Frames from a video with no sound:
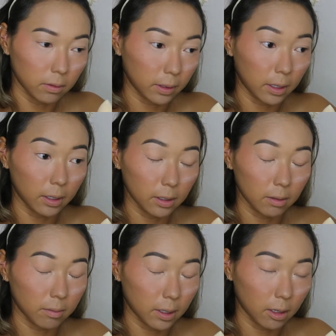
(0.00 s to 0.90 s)
Oh, I got it
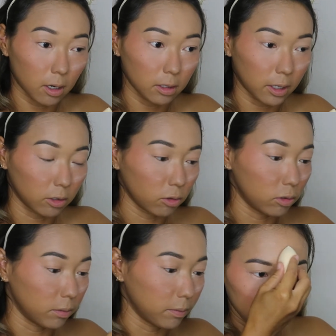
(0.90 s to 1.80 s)
in my contact,
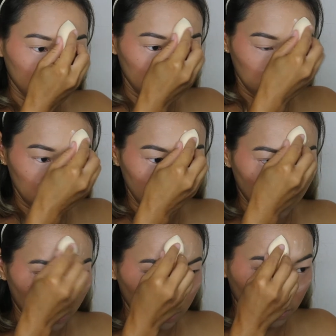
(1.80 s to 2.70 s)
cool.
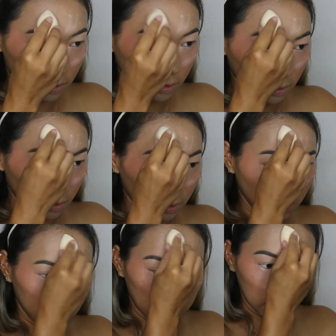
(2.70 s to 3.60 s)
Wherever I
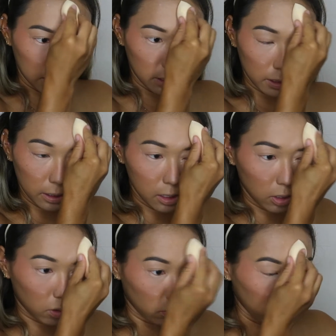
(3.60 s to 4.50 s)
usually
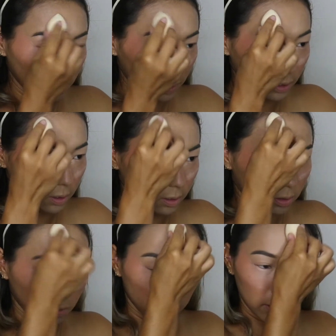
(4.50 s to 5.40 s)

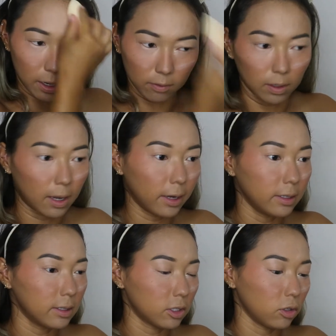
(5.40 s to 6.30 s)
crease or have
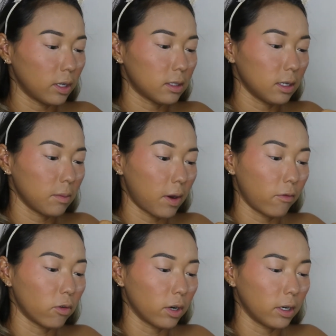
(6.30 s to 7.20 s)
lines, so that's like my
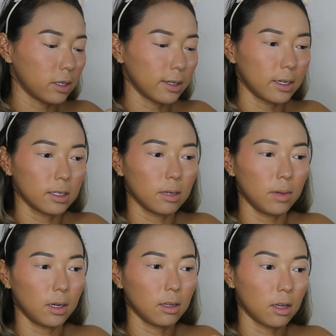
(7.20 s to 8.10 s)
forehead because I guess I
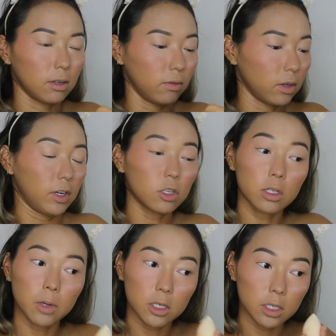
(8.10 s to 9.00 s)
make a lot of facial
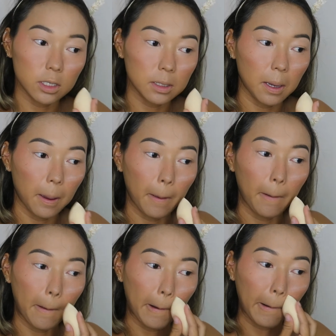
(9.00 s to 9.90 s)
expressions,
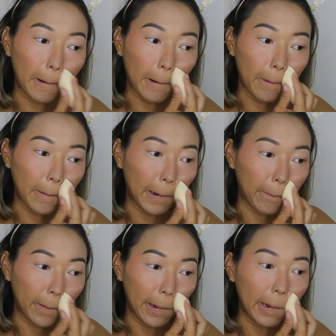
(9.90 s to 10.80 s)
and also my
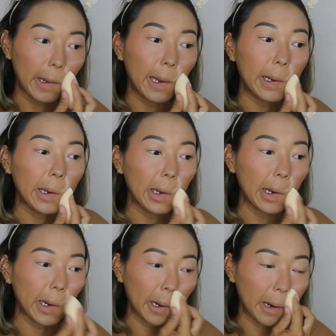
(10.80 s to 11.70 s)
smile lines
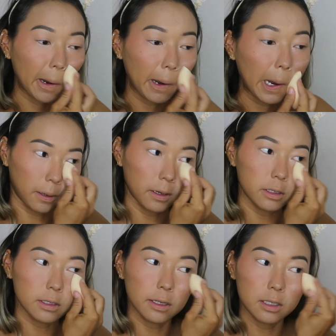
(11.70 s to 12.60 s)
here. And I
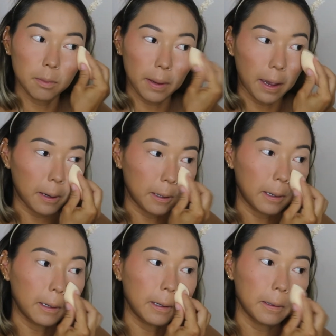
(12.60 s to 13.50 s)
just like to pat
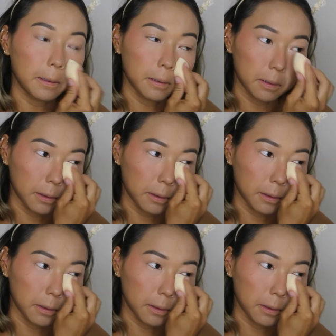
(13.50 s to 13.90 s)
it in.